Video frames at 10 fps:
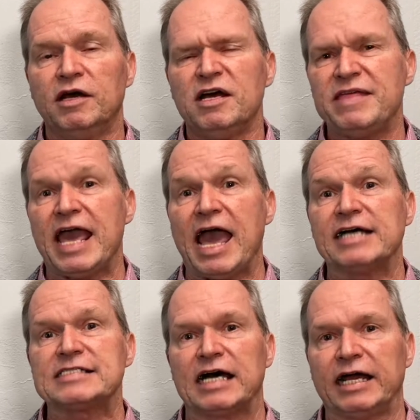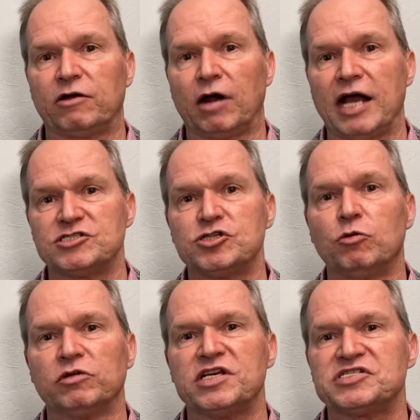the Antichrist, who
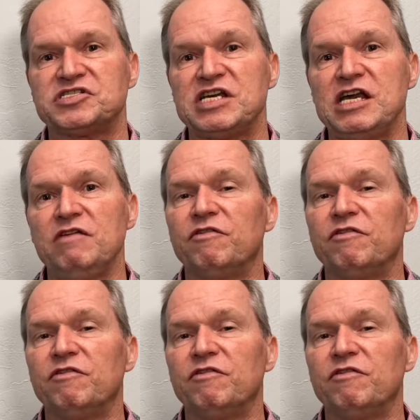will deceive